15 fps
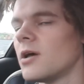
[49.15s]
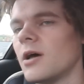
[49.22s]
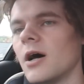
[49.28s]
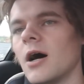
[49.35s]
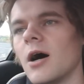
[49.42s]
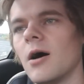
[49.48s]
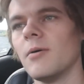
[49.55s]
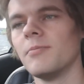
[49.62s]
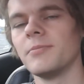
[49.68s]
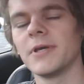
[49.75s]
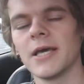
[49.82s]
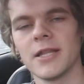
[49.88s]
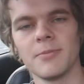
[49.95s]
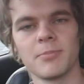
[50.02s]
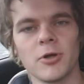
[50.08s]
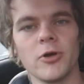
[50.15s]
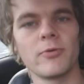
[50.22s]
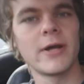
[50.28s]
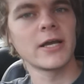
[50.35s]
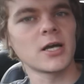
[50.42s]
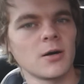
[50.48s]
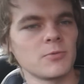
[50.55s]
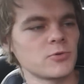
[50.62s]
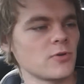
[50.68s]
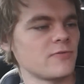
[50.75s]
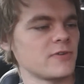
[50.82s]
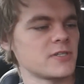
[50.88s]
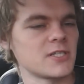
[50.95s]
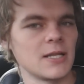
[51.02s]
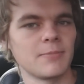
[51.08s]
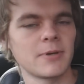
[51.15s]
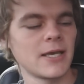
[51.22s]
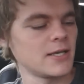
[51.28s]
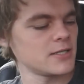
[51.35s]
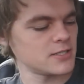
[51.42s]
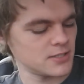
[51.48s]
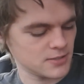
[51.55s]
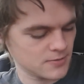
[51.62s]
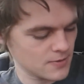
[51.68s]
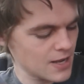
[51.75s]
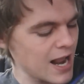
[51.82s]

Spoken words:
The Blu-ray comes with a slipcase,